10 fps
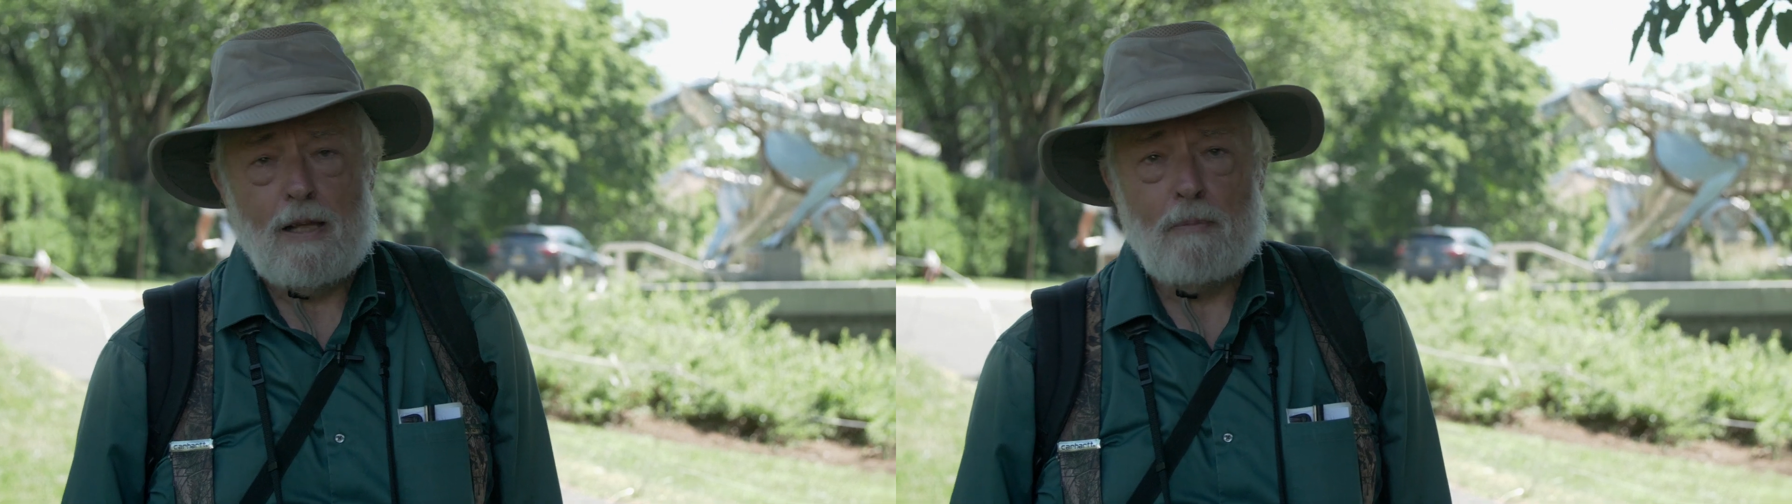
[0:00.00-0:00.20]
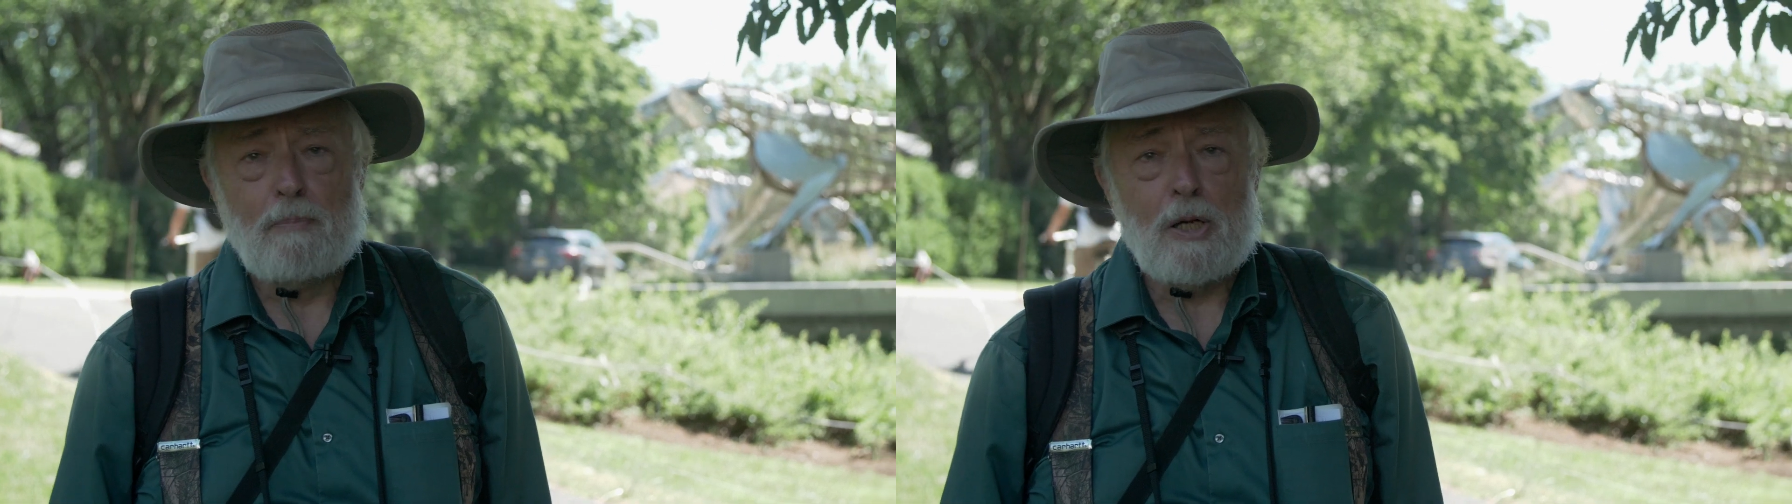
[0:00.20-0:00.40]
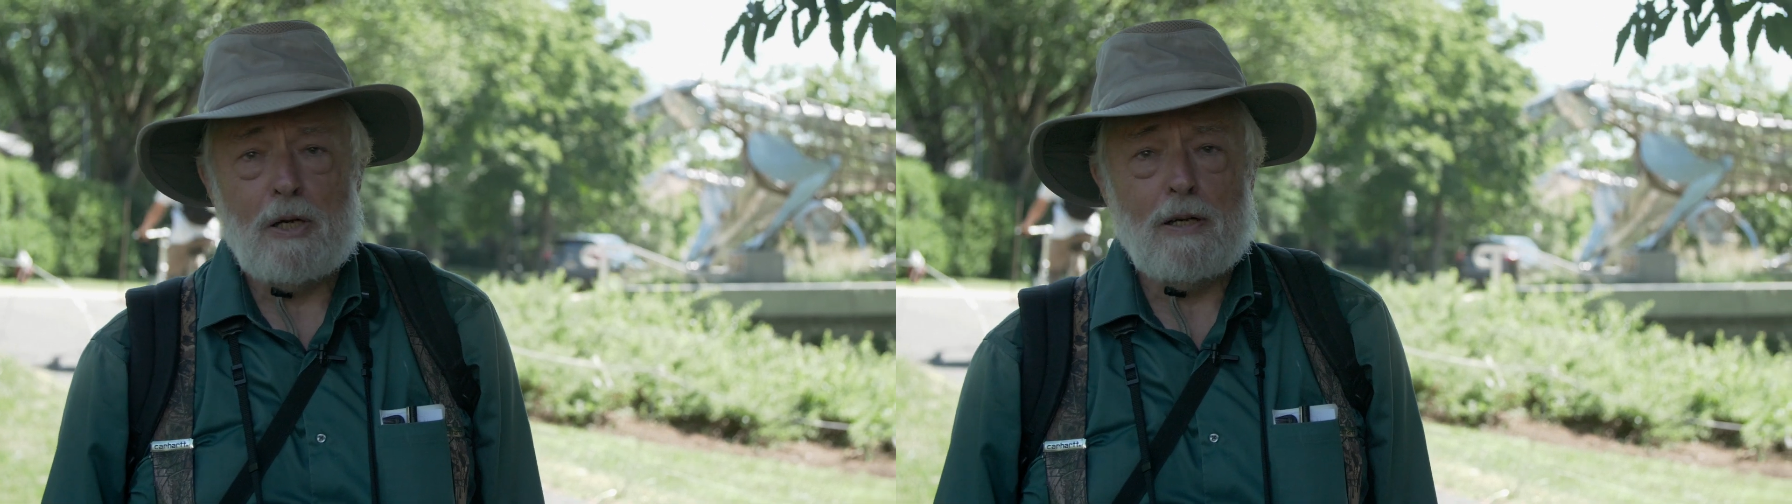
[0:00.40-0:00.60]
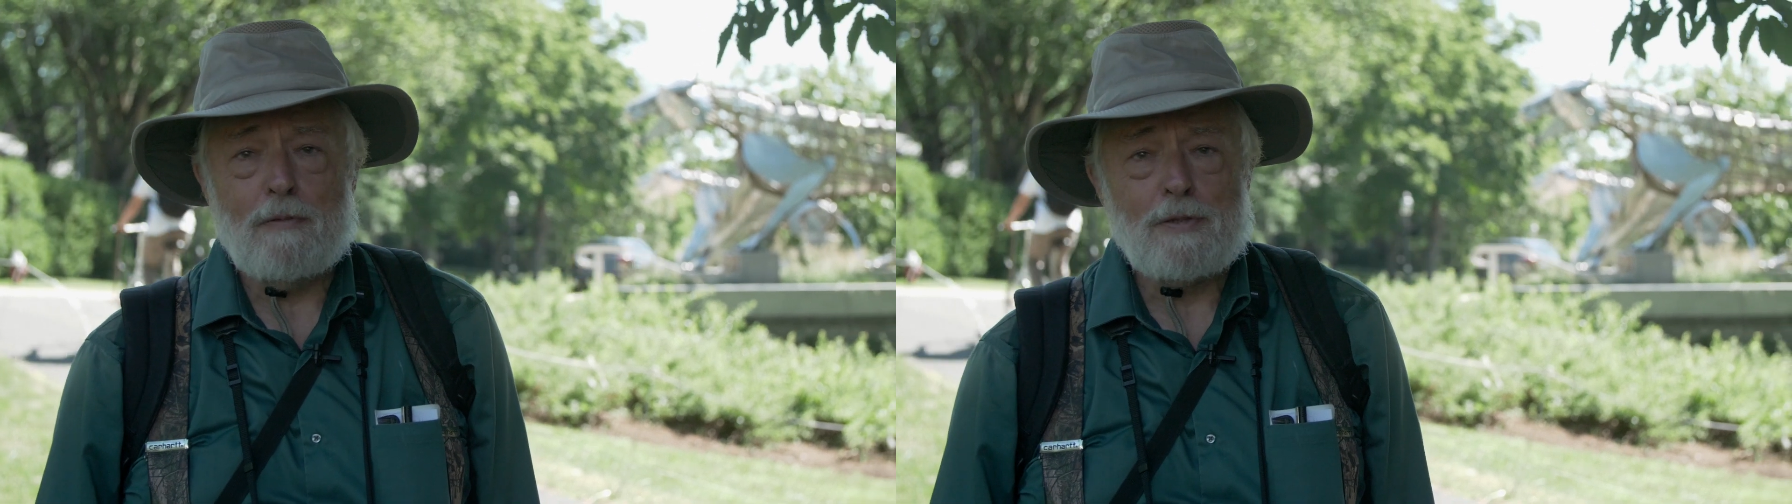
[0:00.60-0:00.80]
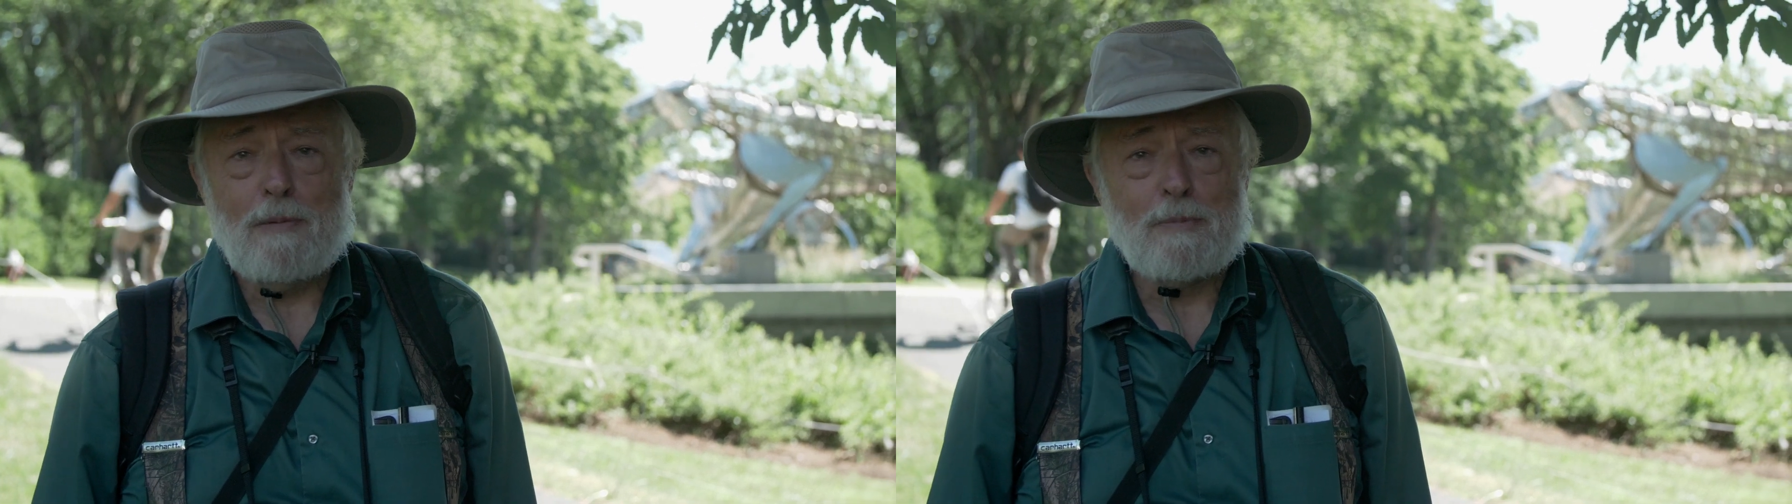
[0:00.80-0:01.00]
a bird
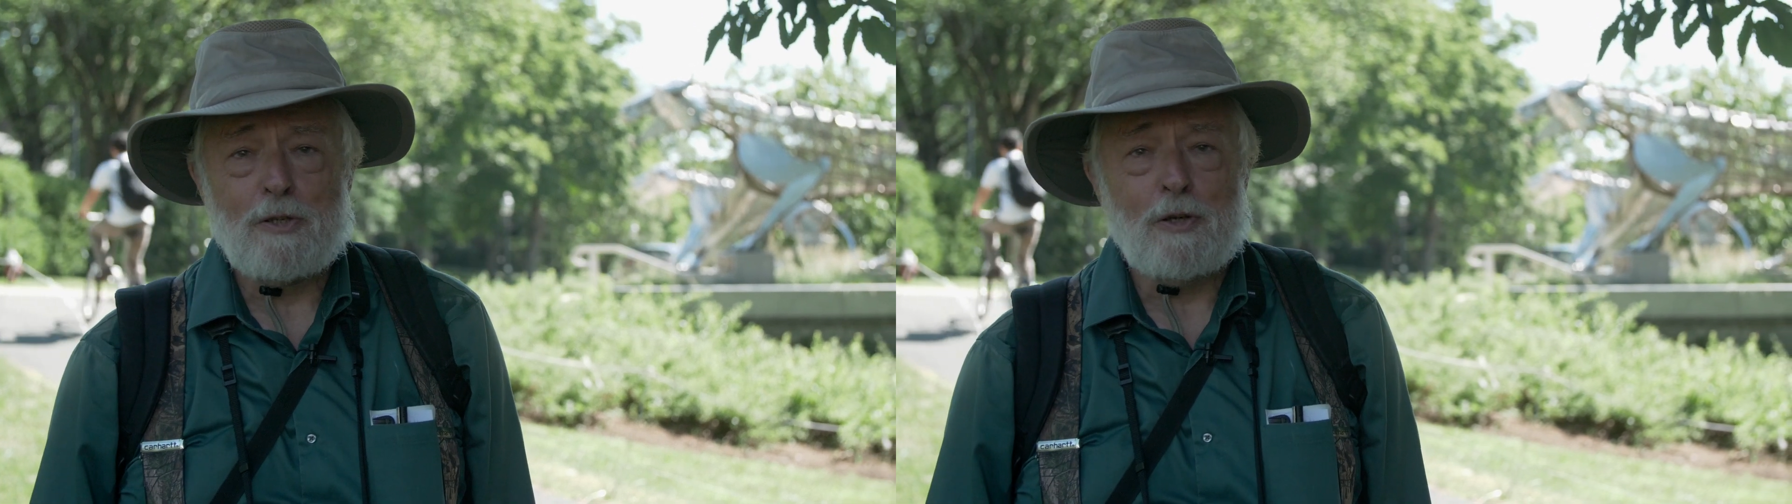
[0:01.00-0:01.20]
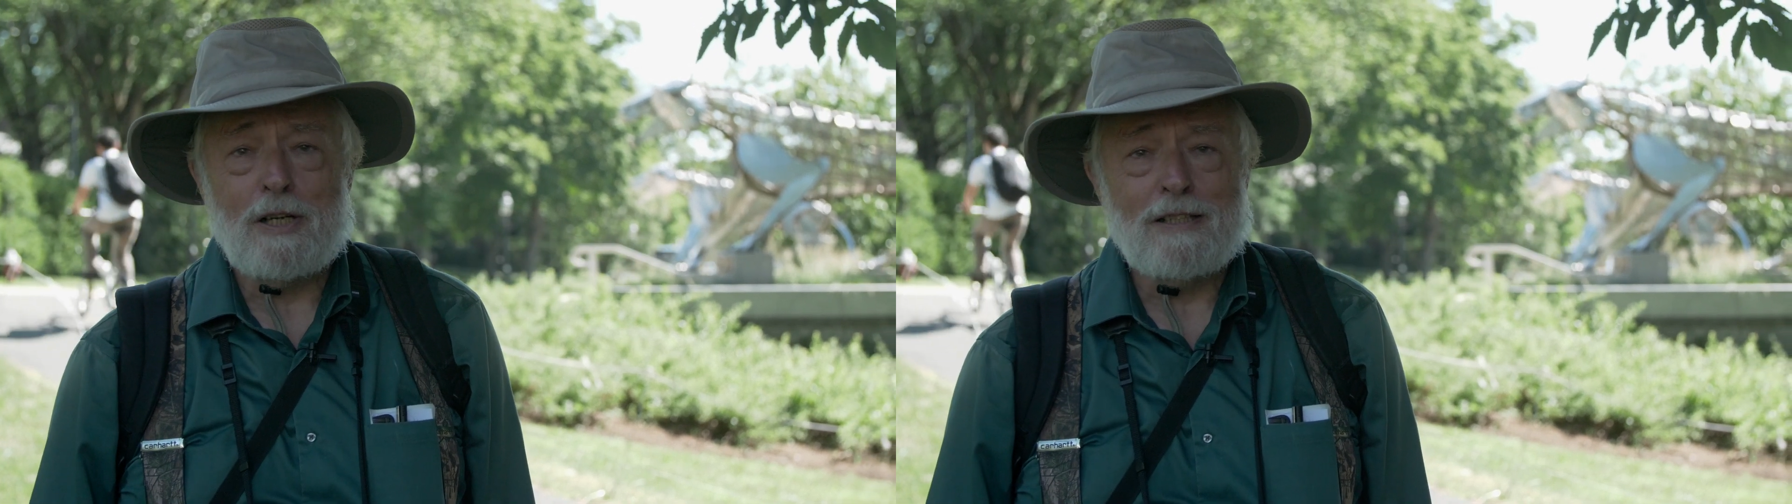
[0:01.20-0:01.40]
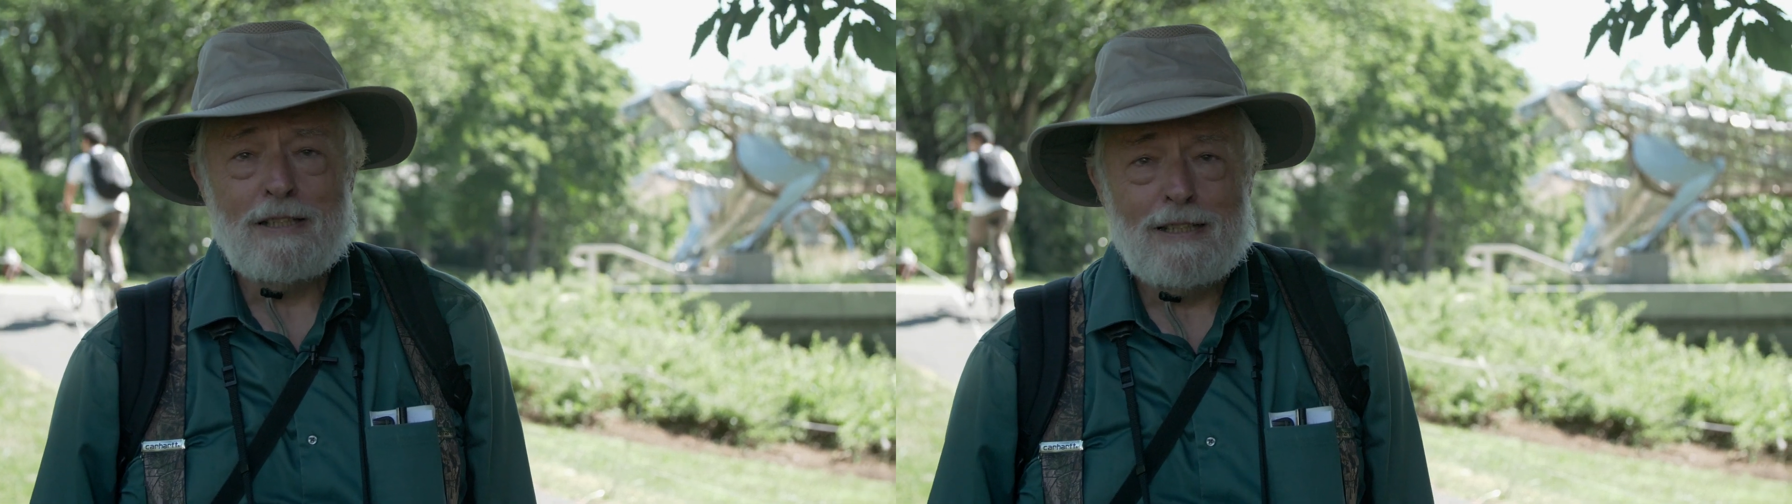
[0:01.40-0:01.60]
of some sort